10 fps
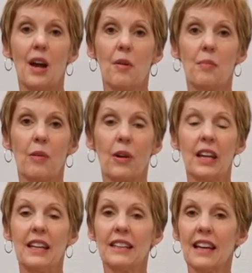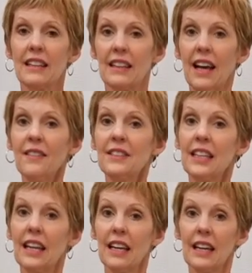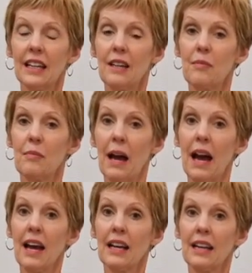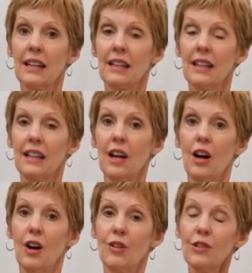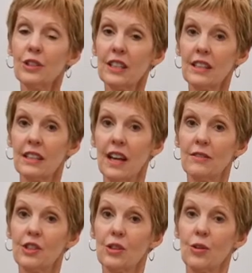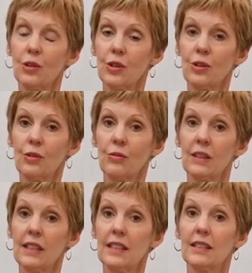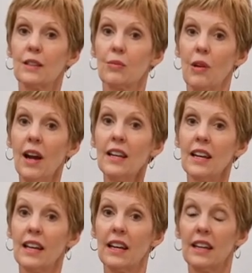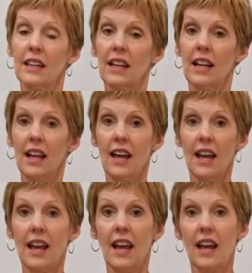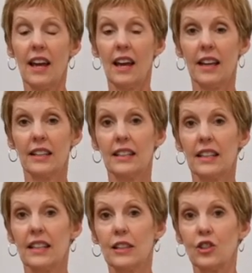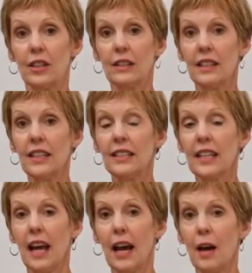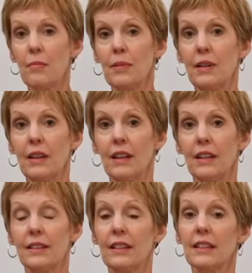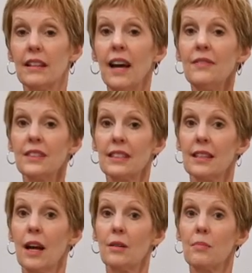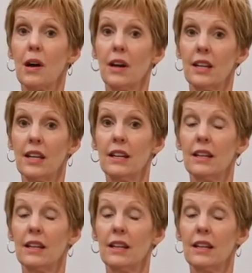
Bring that left hand back over to the left shoulder, release the right hand, and gently tap the left side body,